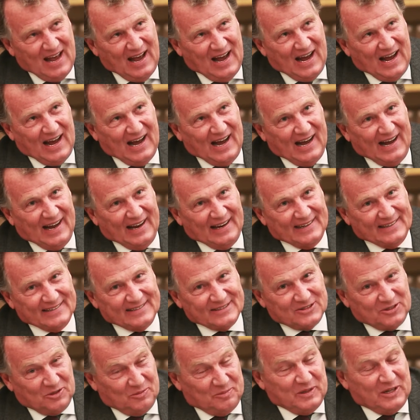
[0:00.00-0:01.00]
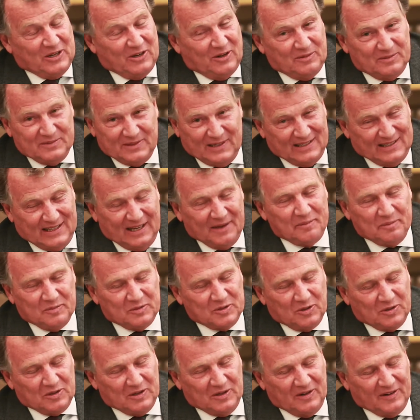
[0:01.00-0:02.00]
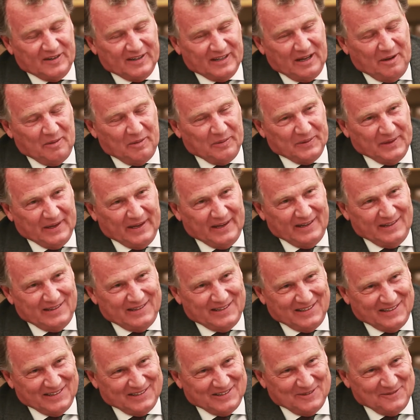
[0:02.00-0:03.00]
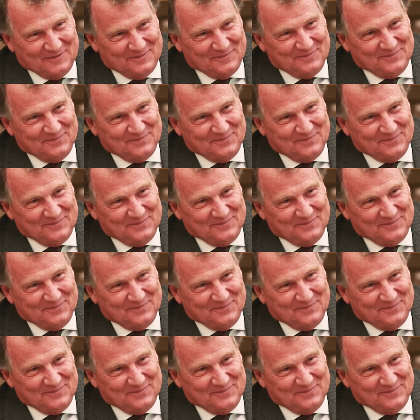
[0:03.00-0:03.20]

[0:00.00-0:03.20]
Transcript: And so and I'm talking already about the 80s.